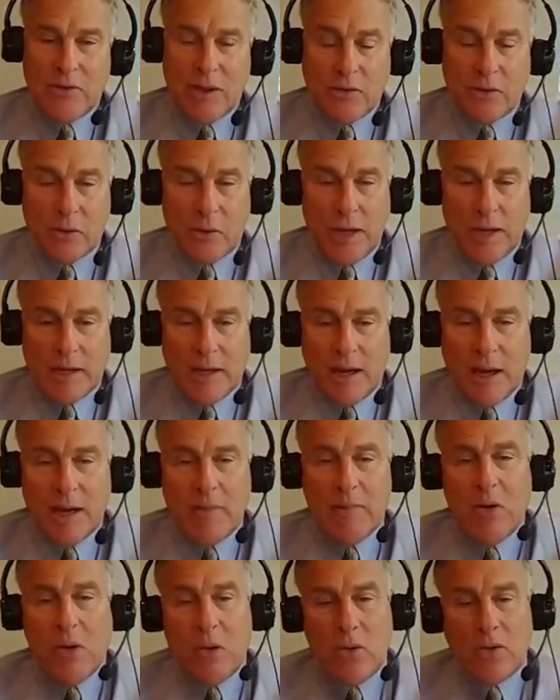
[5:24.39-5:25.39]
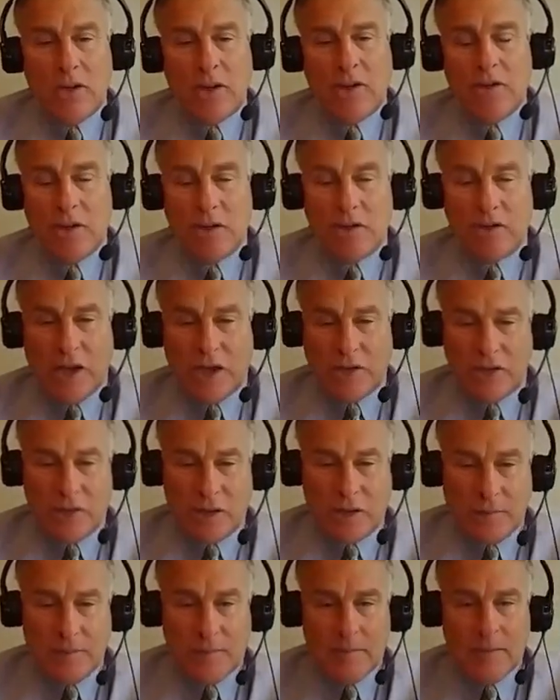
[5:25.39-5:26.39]
Venezuela. I'm only
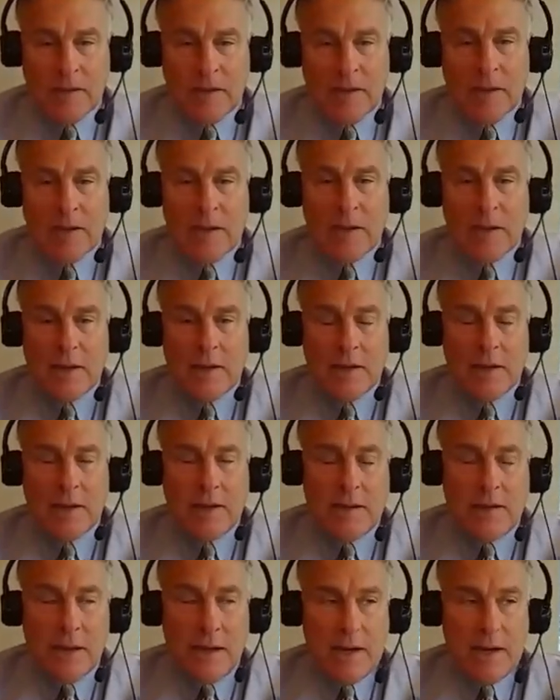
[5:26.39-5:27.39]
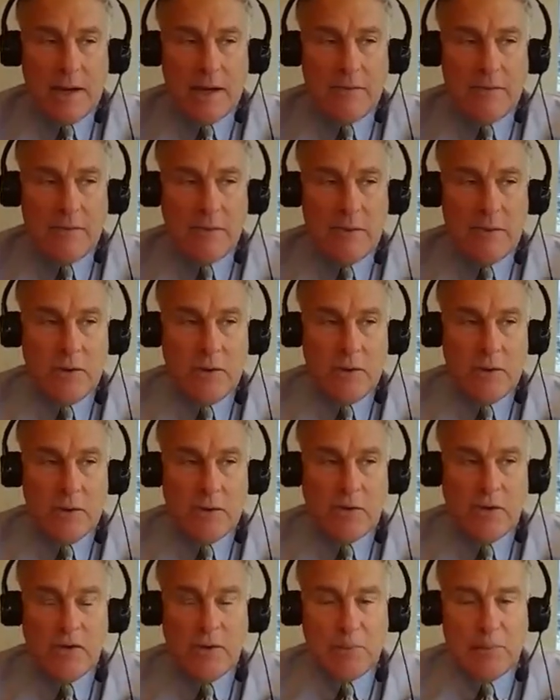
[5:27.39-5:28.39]
suggesting that if you
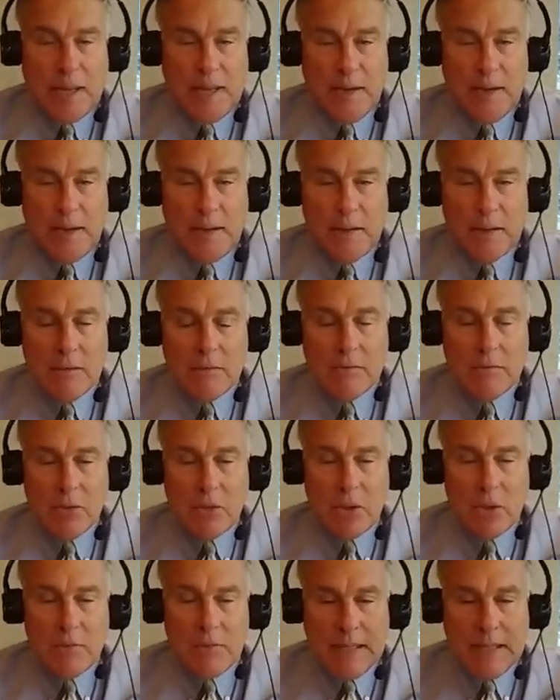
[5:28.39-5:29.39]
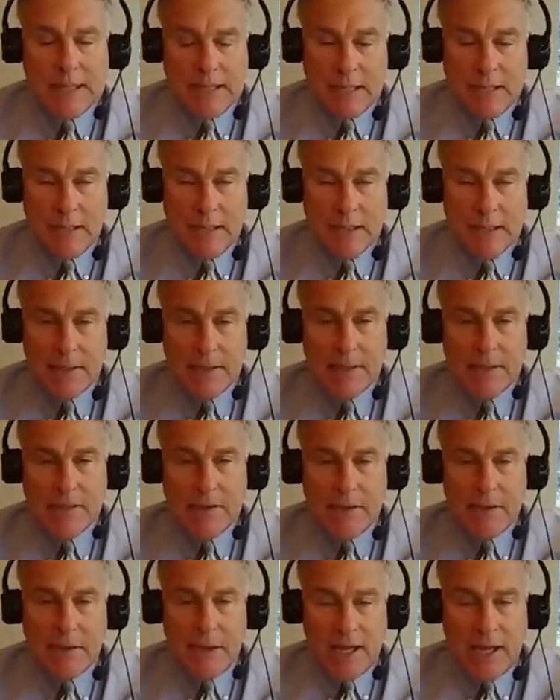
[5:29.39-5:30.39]
spend more money
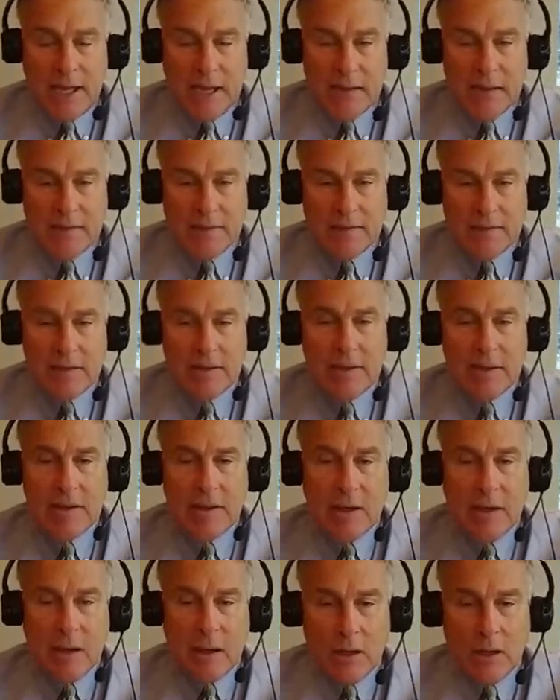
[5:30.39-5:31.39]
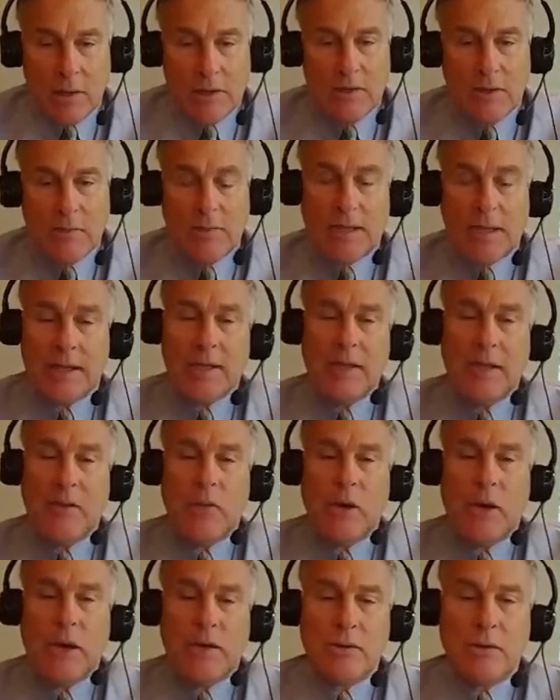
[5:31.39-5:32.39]
than you have, ultimately,
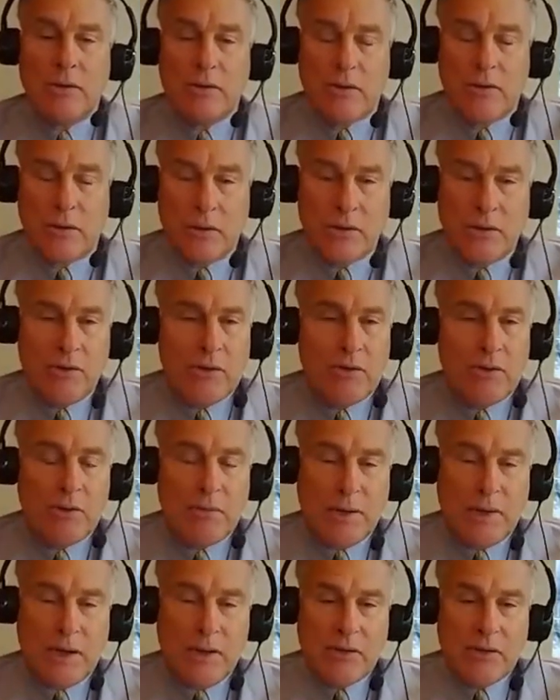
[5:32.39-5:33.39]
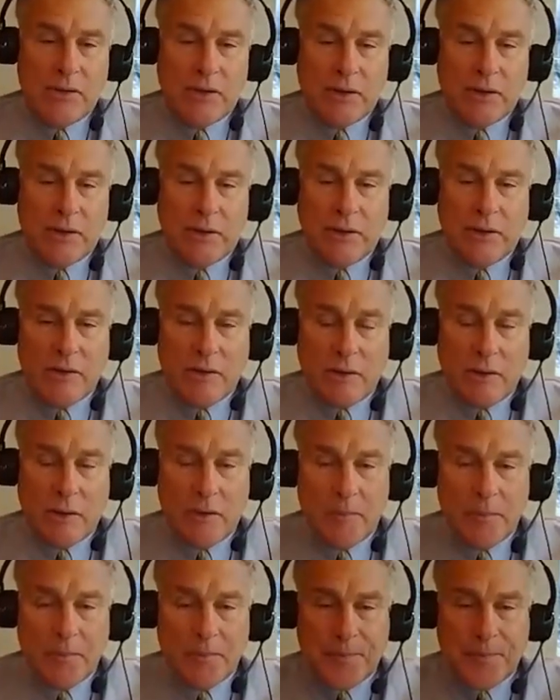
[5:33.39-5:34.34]
what you do is you debase the currency.